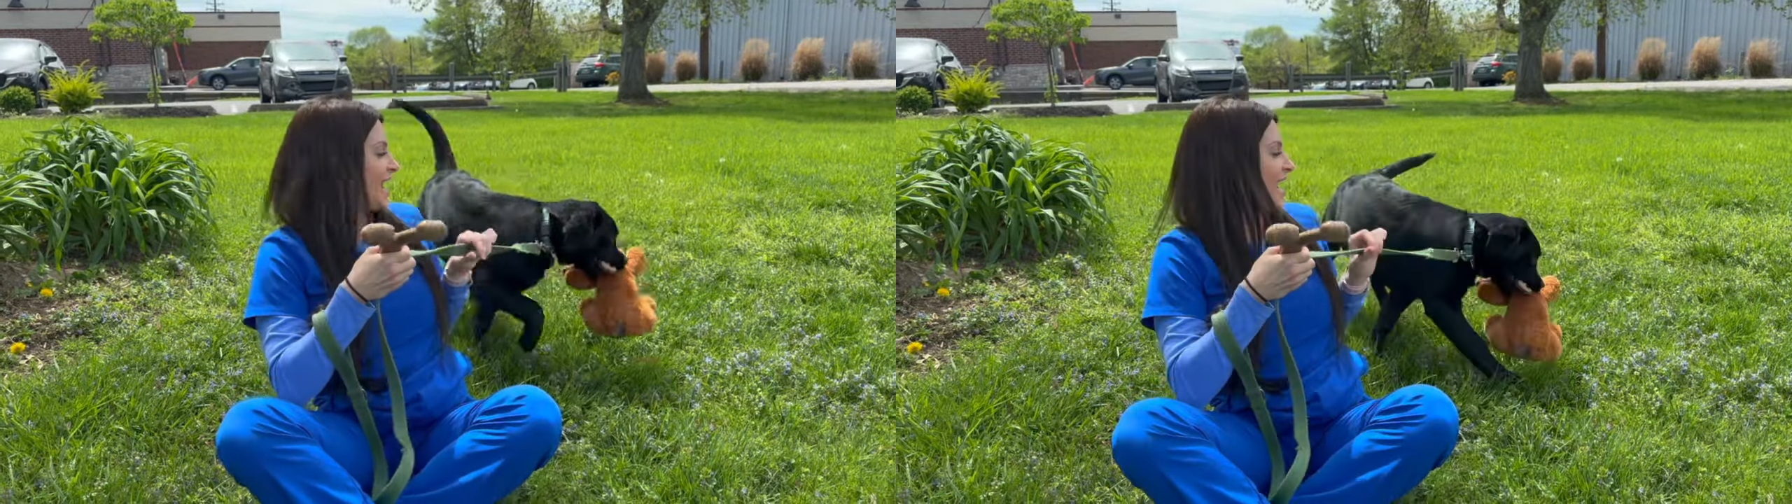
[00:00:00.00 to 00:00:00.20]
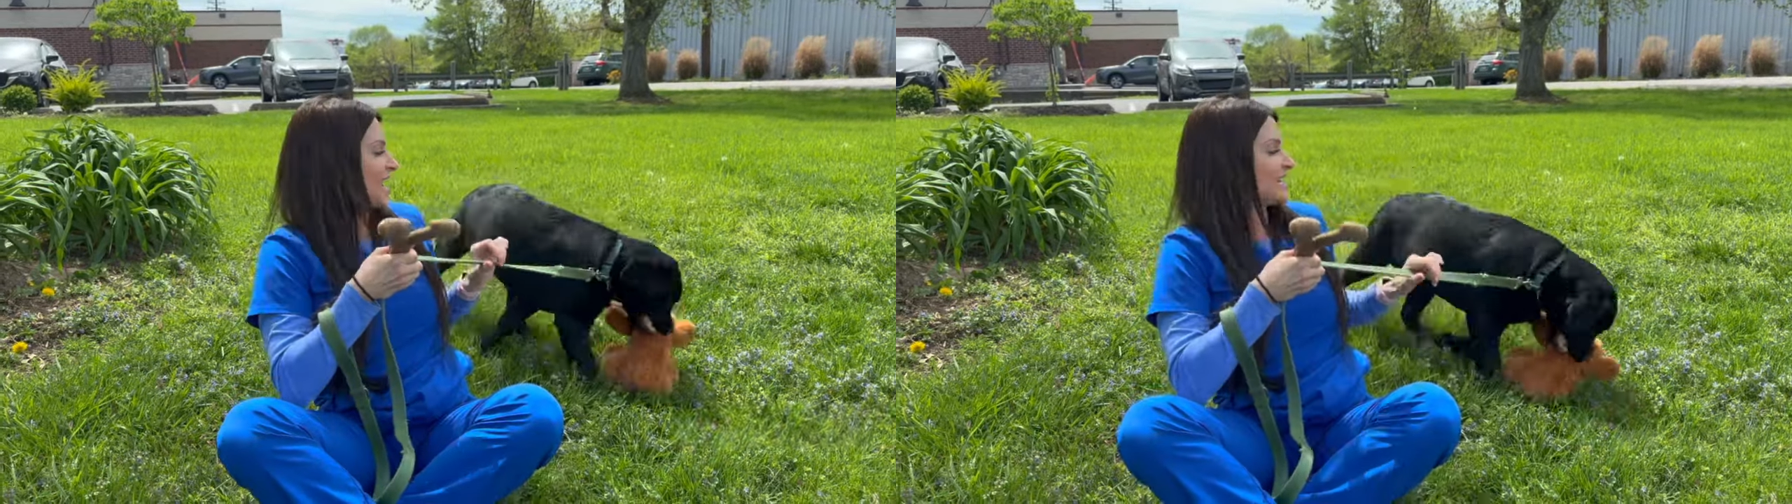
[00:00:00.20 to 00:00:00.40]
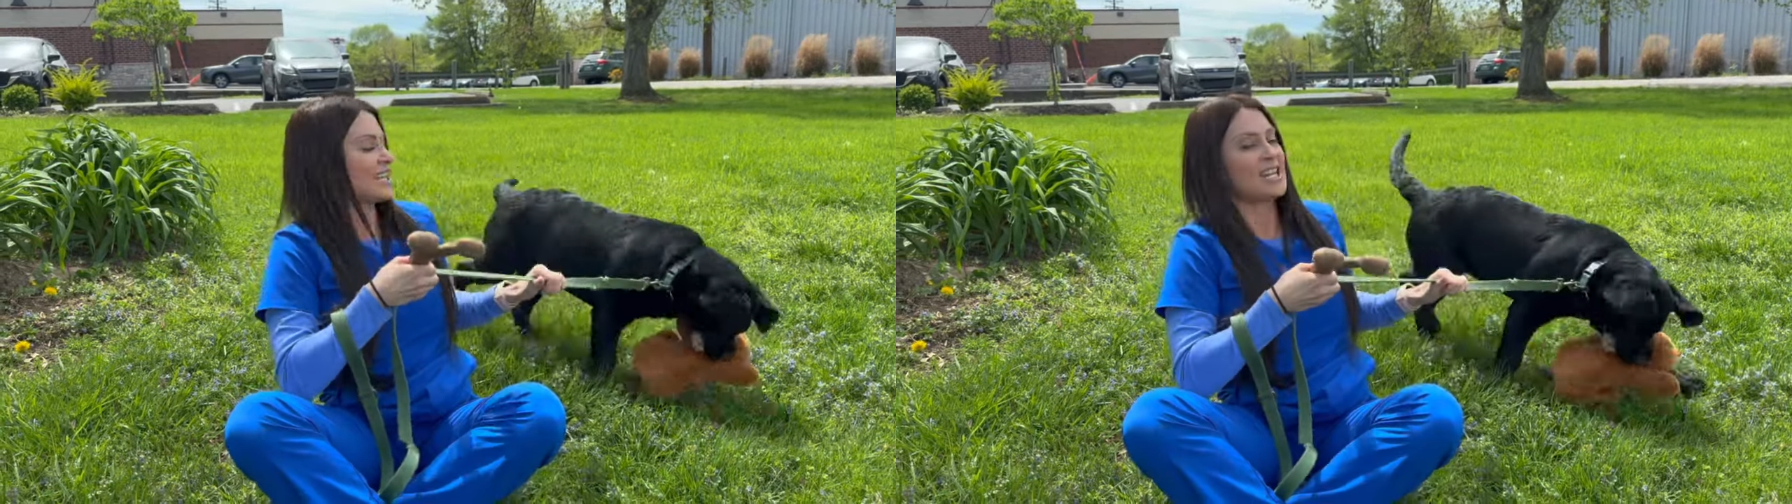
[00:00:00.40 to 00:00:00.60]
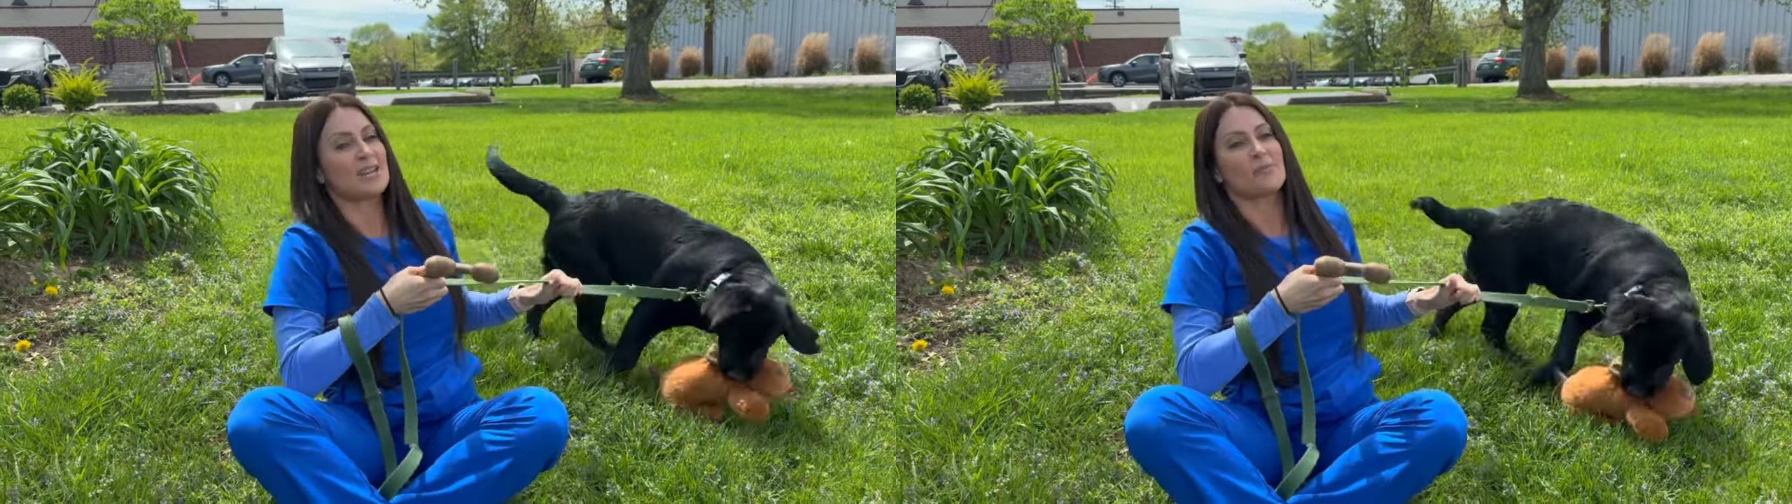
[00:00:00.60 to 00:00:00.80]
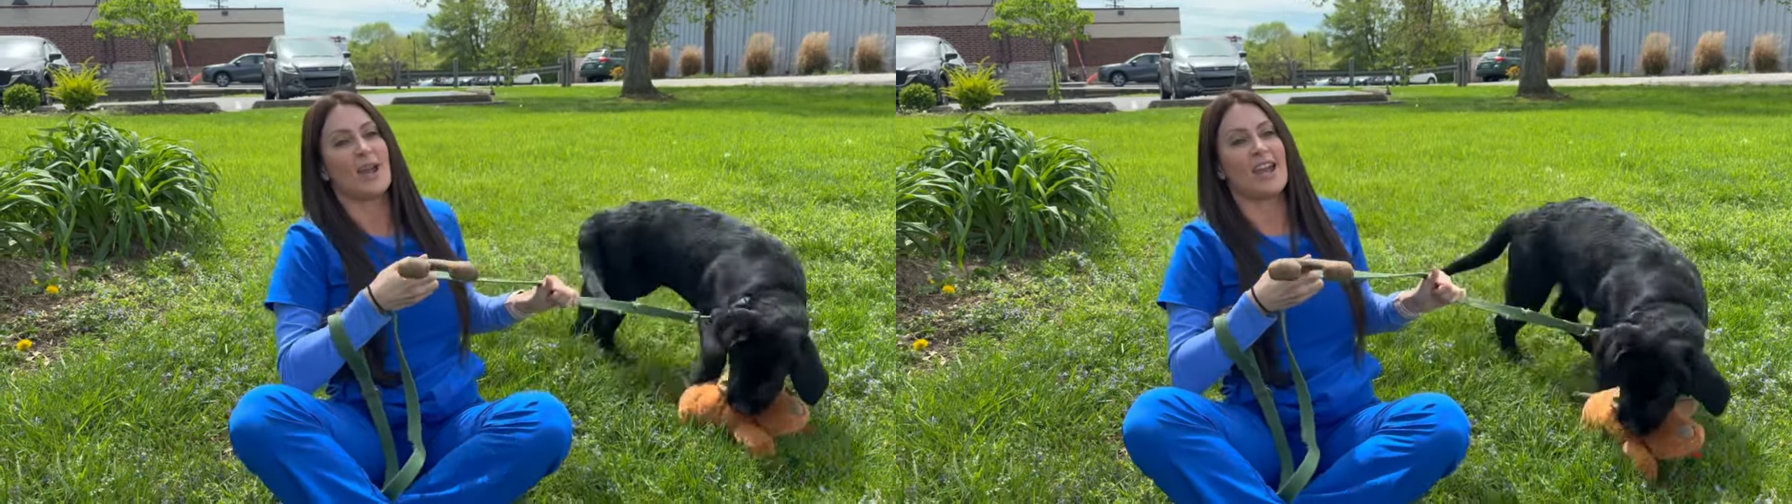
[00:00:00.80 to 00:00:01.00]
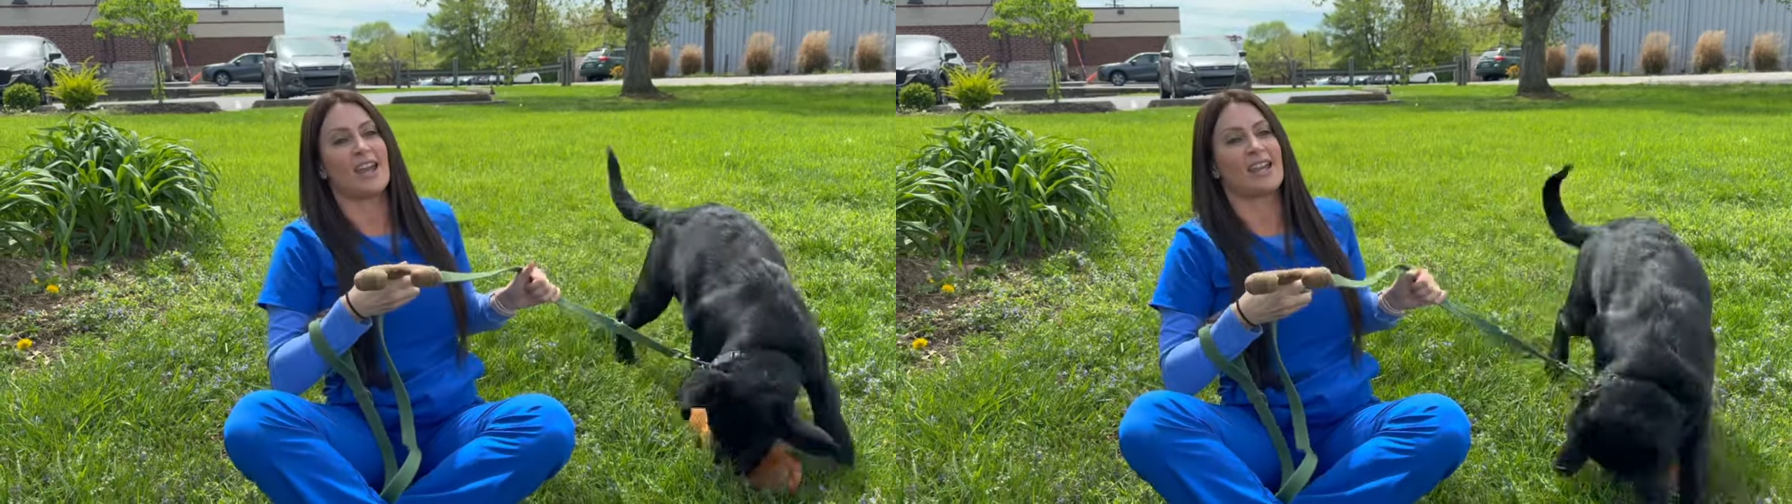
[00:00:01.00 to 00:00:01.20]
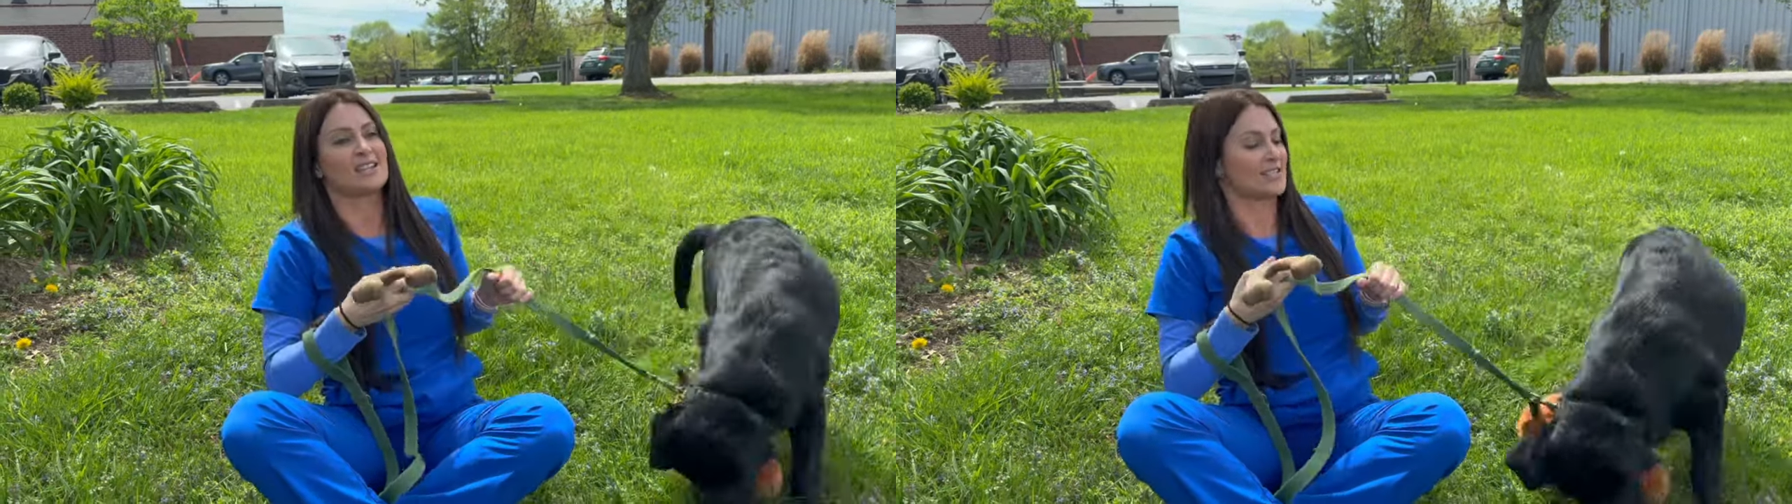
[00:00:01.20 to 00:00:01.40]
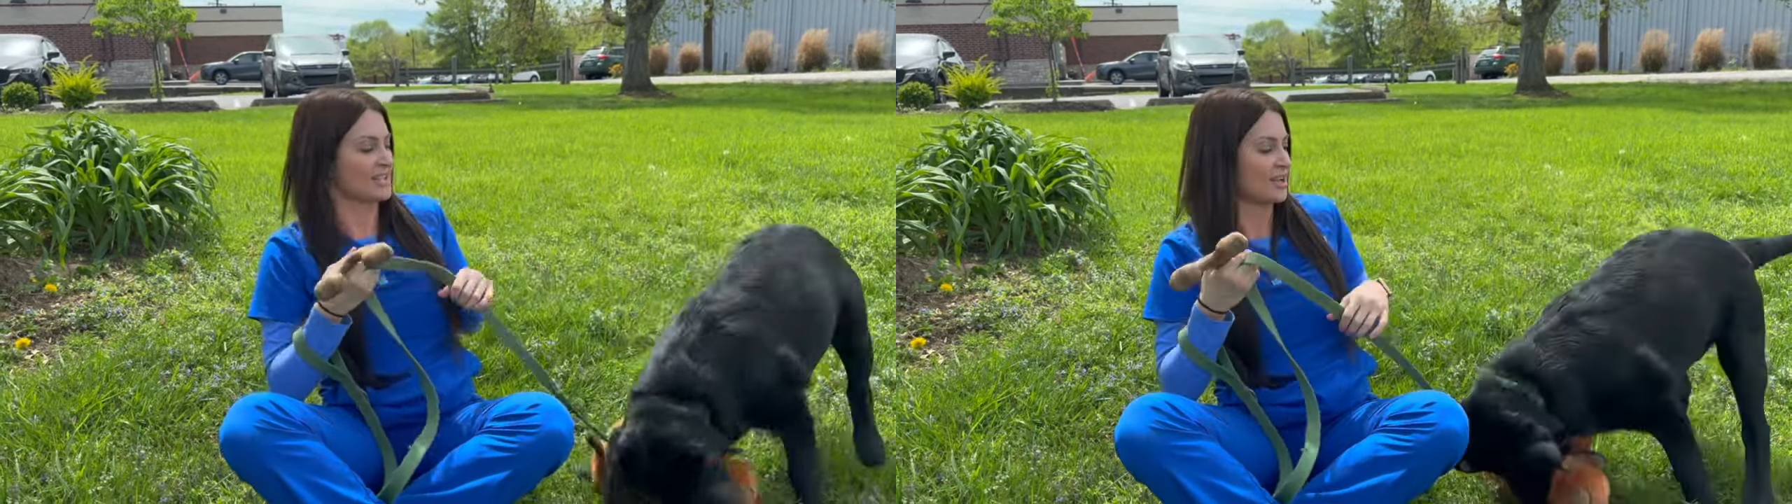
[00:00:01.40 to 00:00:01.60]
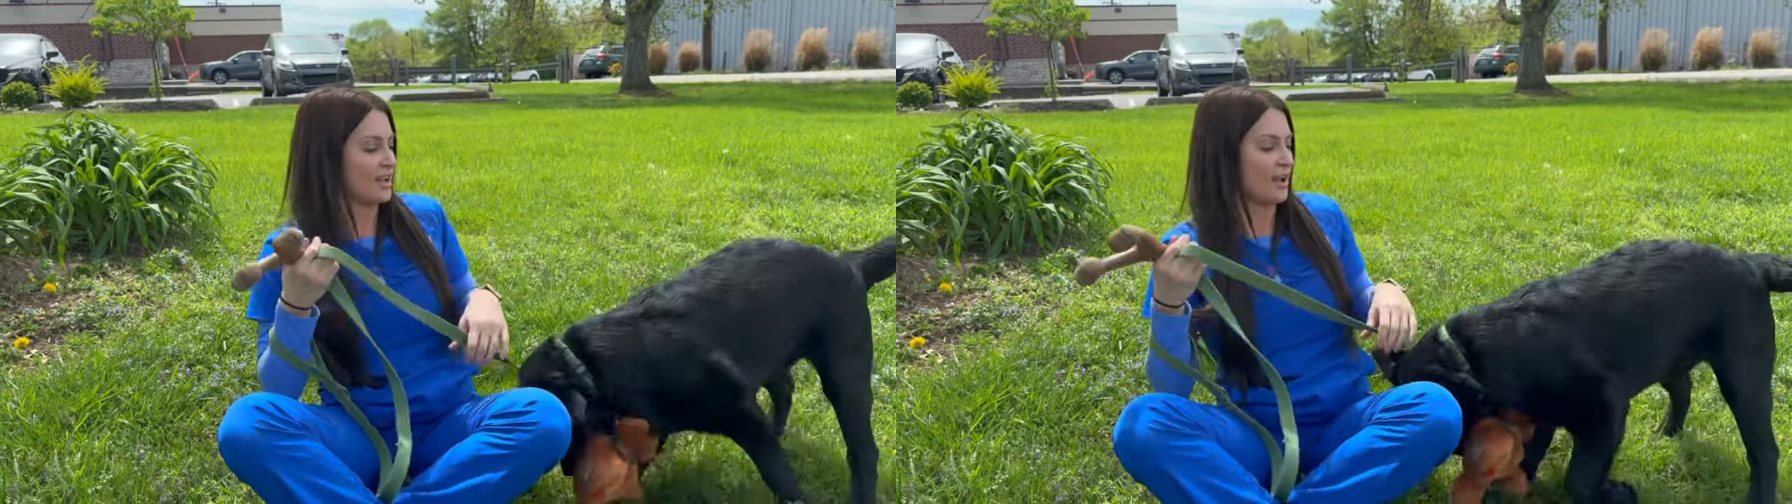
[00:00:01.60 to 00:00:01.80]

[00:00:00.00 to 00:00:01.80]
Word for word: and he weighs